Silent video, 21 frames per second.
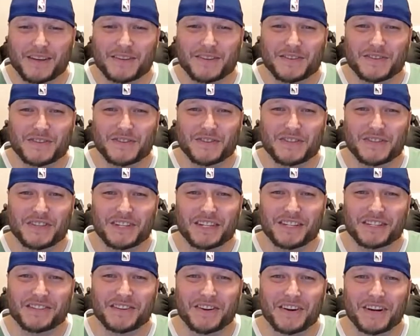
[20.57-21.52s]
So
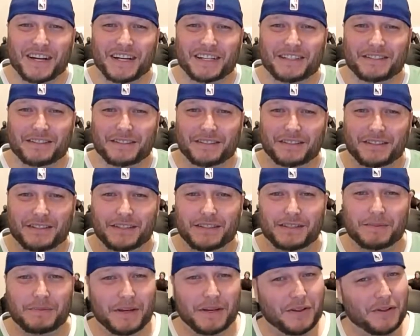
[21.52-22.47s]
cheers guys, it's
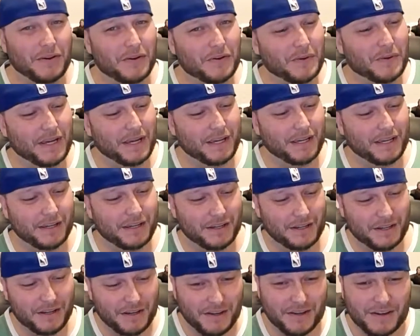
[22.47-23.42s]
been a long week,
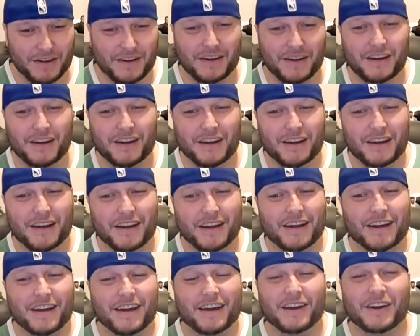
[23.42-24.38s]

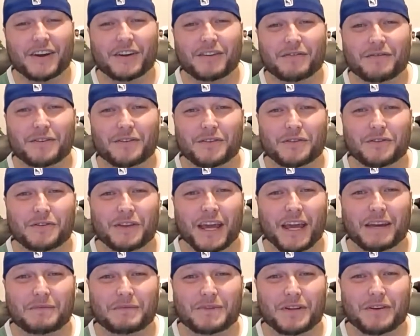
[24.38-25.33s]
got a few good
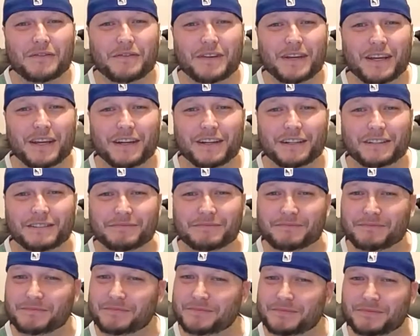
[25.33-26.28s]
games over here,
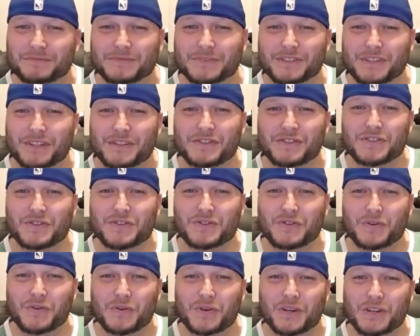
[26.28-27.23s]
so let's just
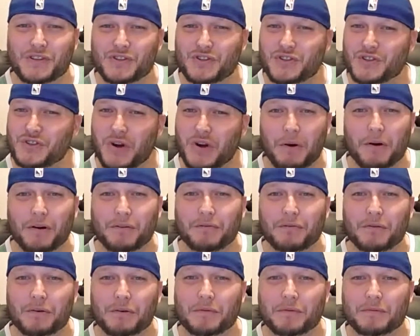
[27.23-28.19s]
talk and show off
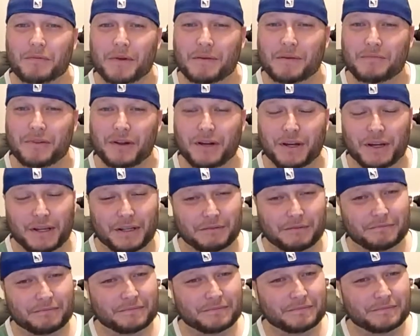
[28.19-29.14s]
what we've been playing.
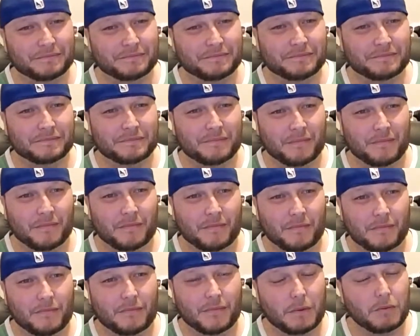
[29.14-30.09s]

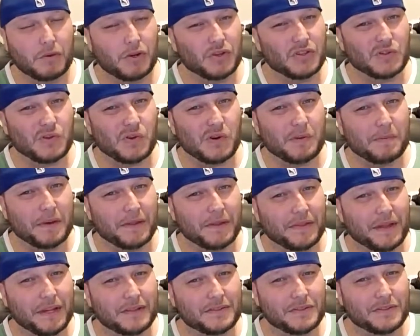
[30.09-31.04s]
I'm going to talk about
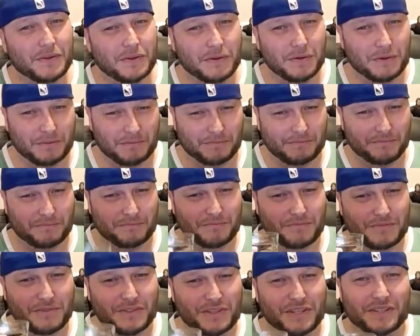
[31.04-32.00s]
that too.
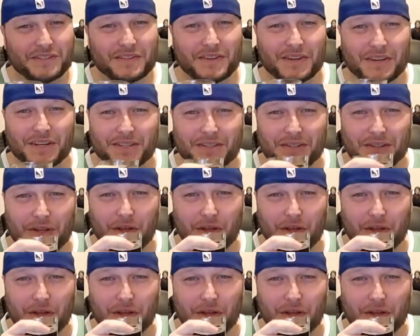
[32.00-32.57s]
Cheers, guys.